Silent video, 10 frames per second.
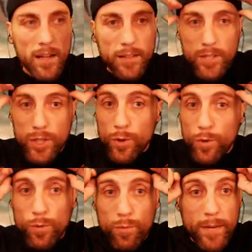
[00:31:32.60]

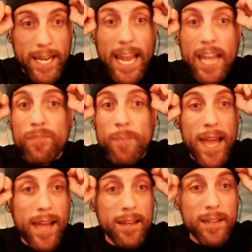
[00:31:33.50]
to
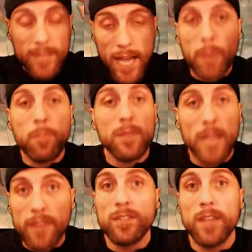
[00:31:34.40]
caveman type
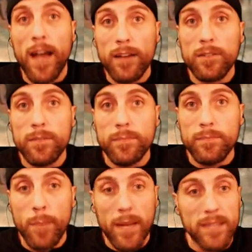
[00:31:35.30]
lifestyle,
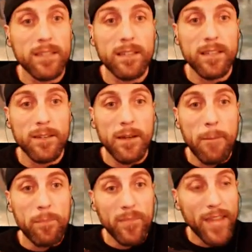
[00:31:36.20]
basically.
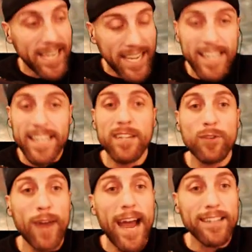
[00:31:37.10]
Like eating
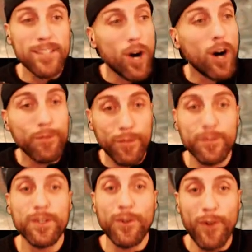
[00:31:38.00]
grass off
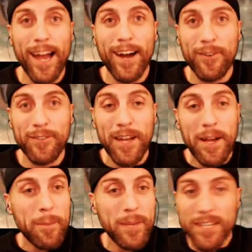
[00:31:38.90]
of the ground,
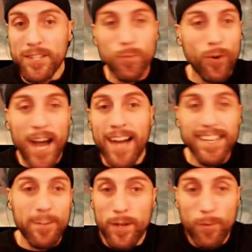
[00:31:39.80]
because we
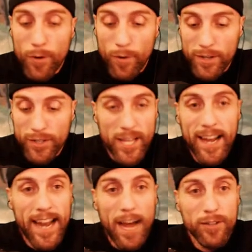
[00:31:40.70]
don't
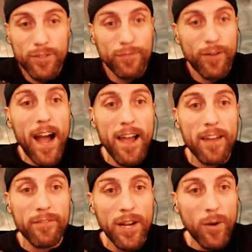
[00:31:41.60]
understand how to
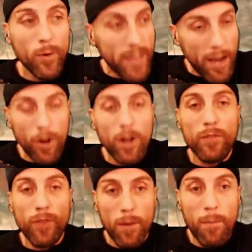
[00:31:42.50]
survive without all
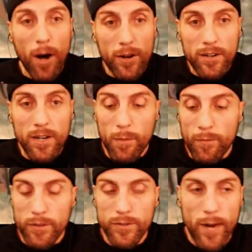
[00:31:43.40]
of our modern
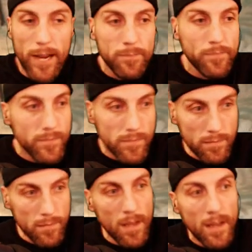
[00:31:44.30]
comforts, right?
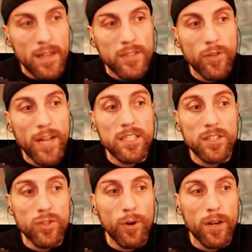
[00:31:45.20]
So that's
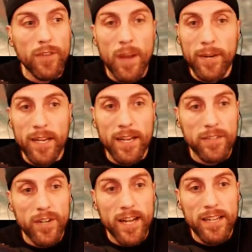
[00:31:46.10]
the story of
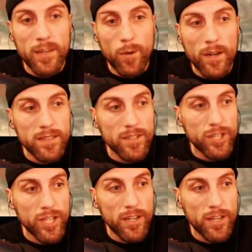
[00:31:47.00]
Nebuchadnezzar, and I did want to share